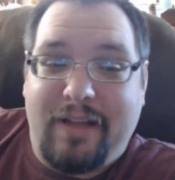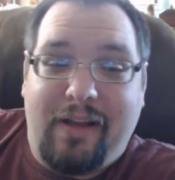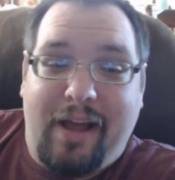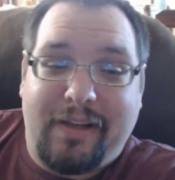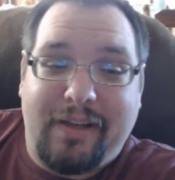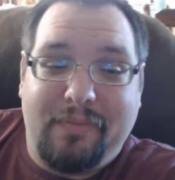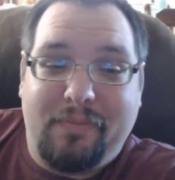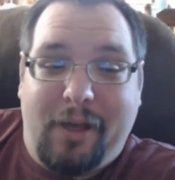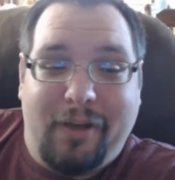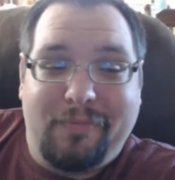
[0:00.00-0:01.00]
I liked it,
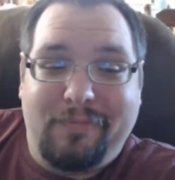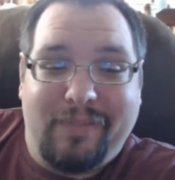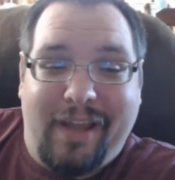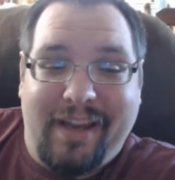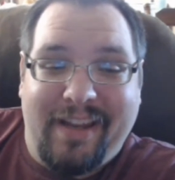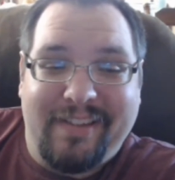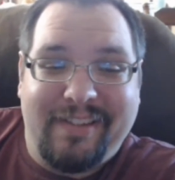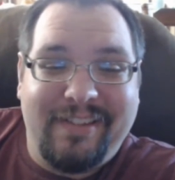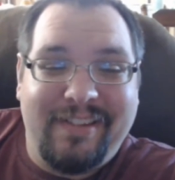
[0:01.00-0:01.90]
but they didn't